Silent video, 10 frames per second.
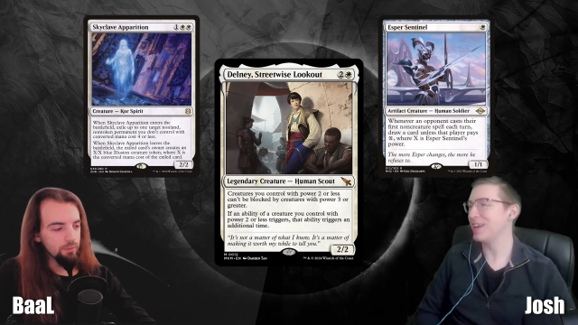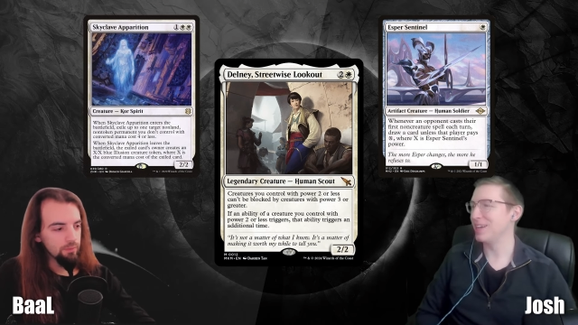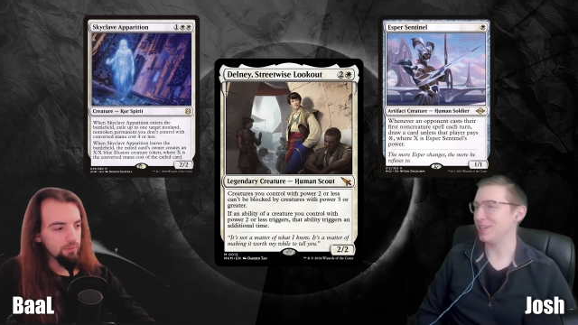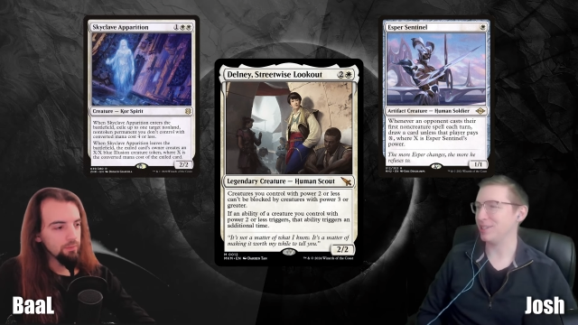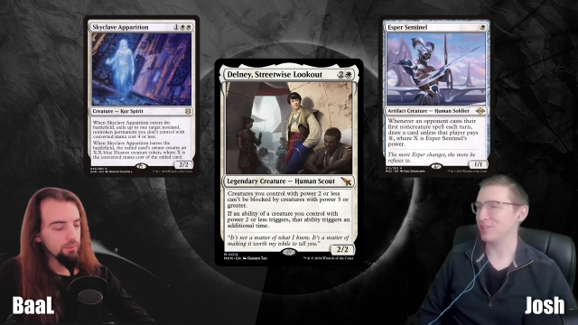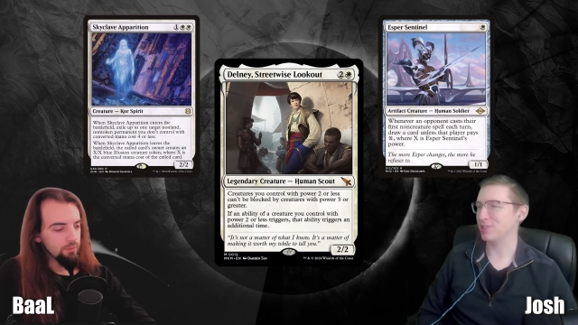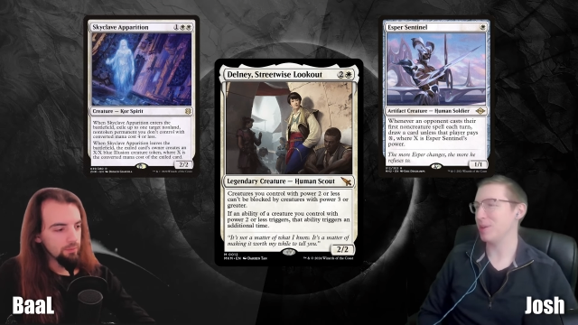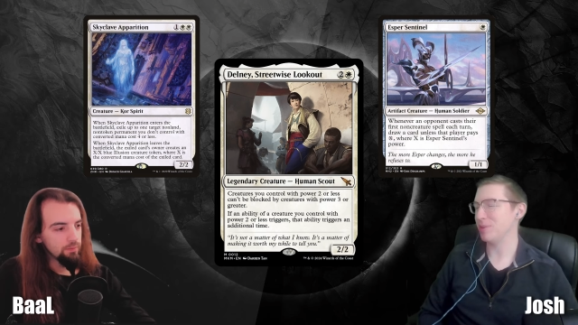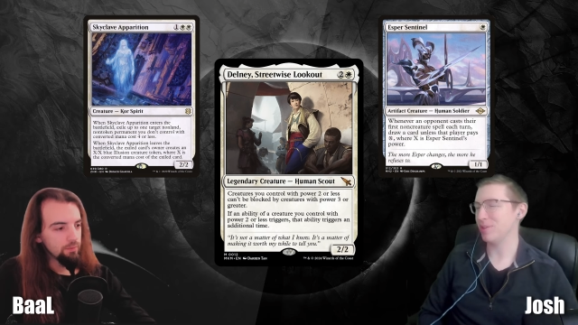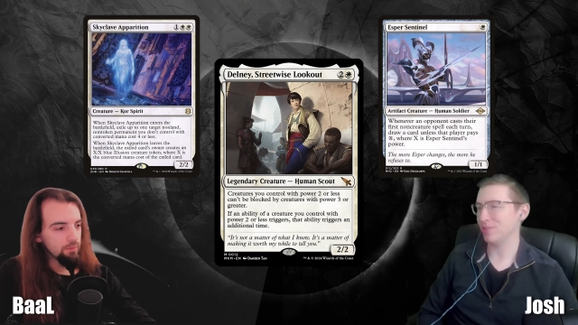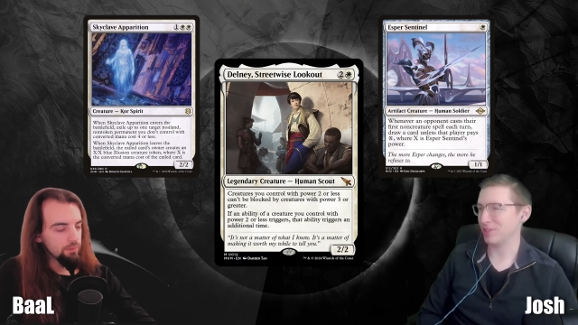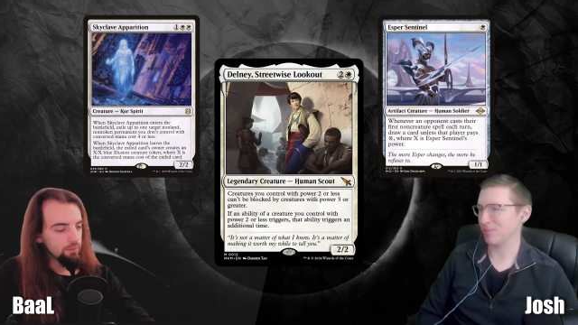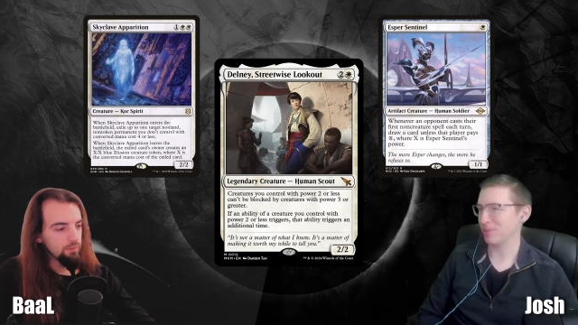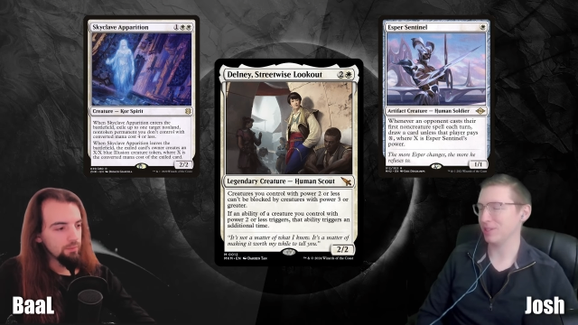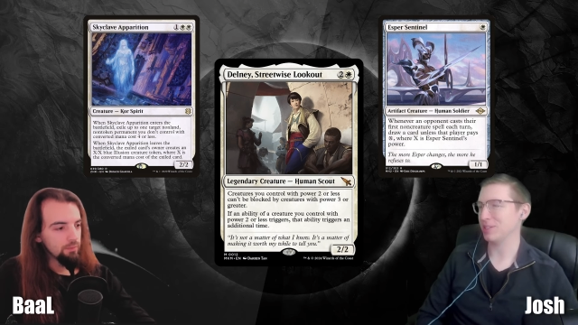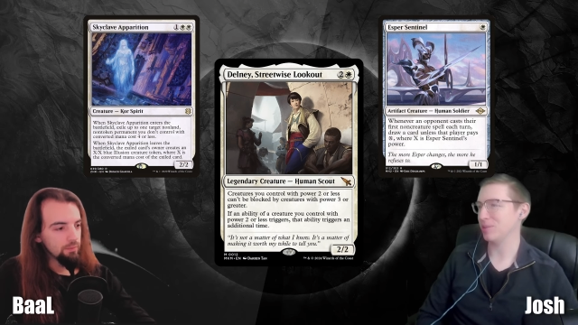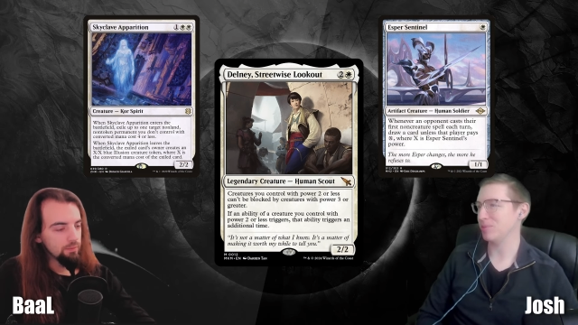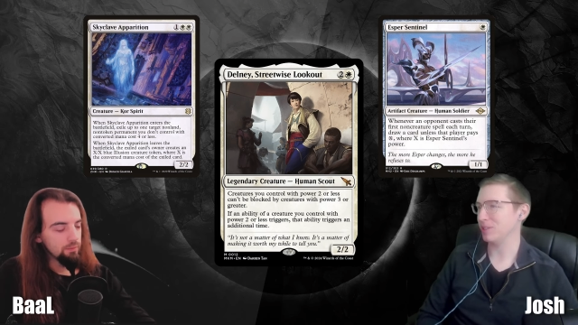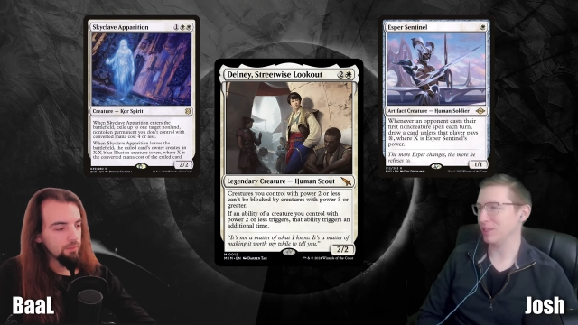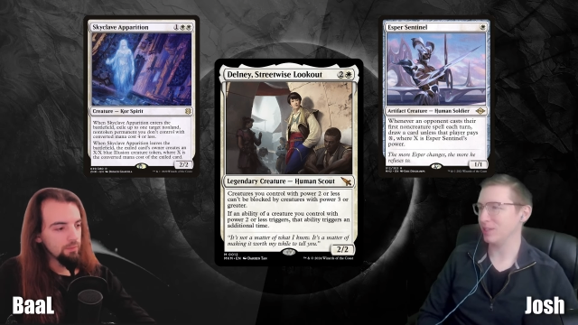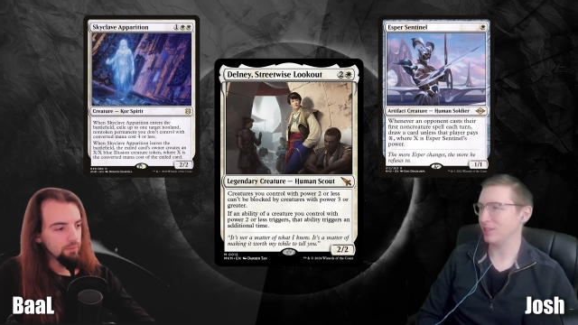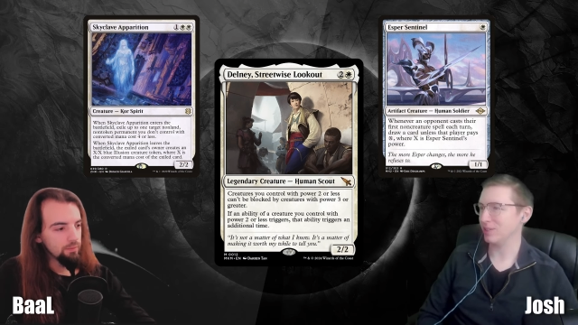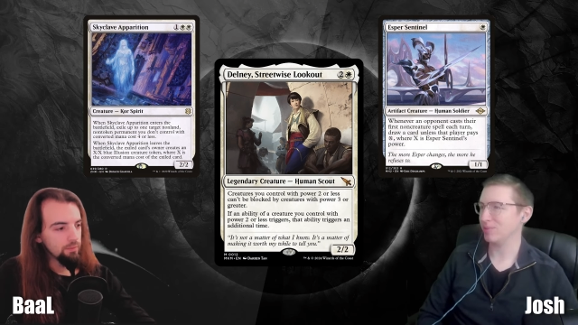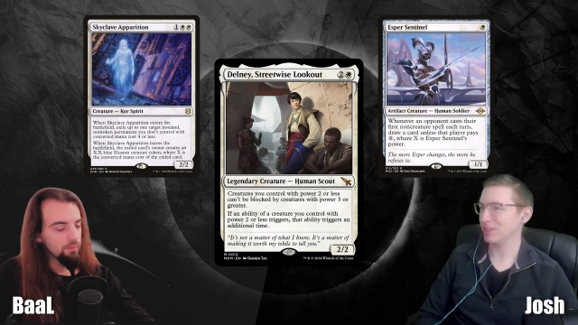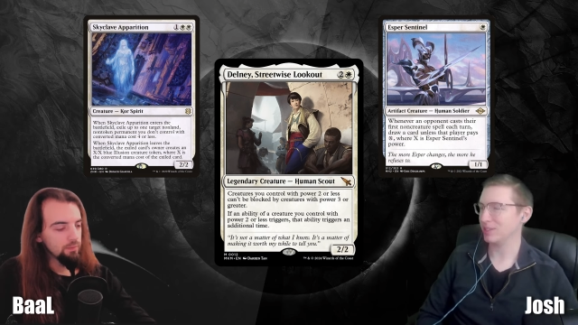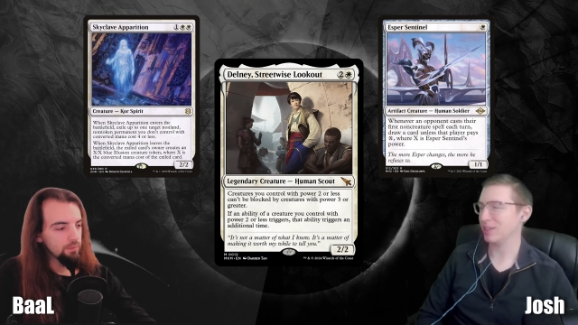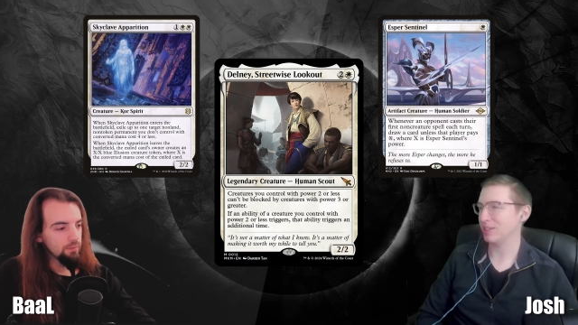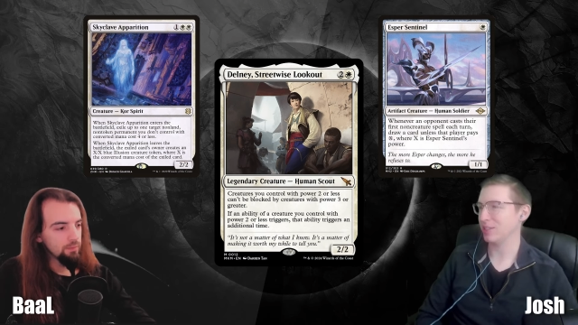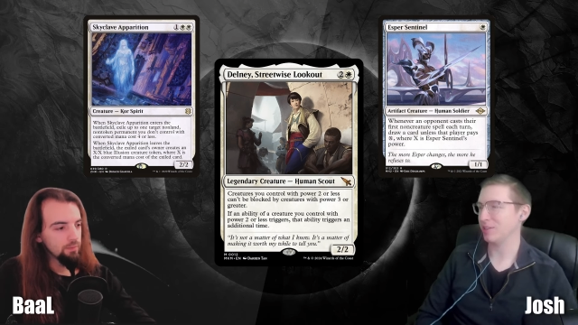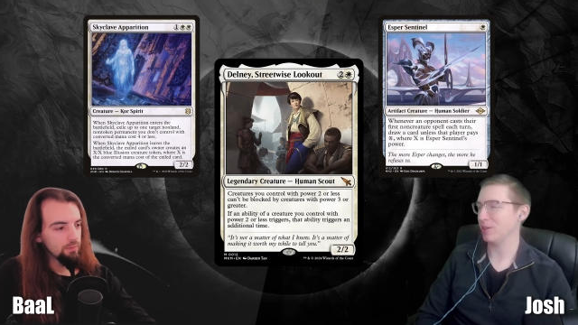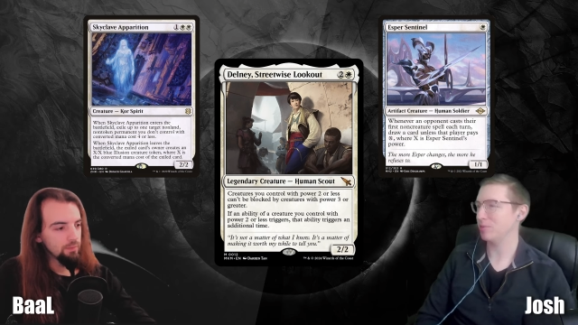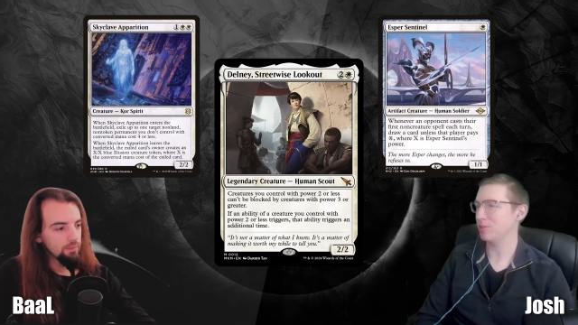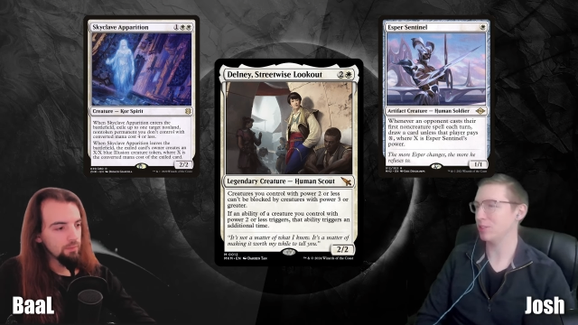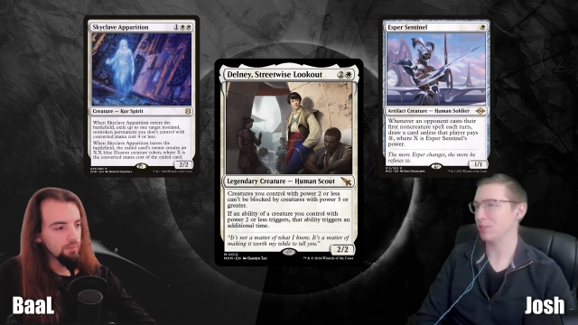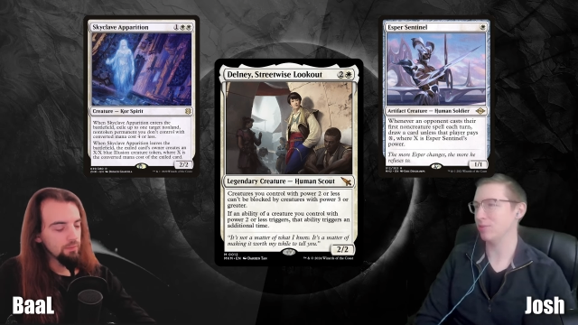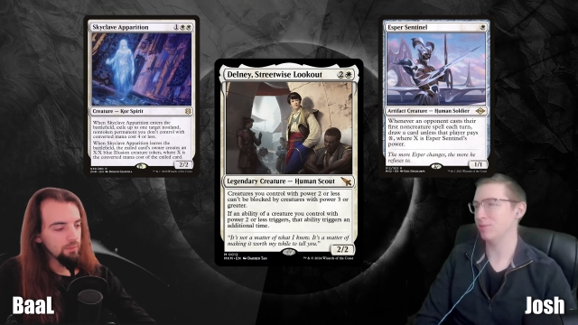Speaker 1: Uh, so maybe even something like doubling a, uh, a skyclave apparition,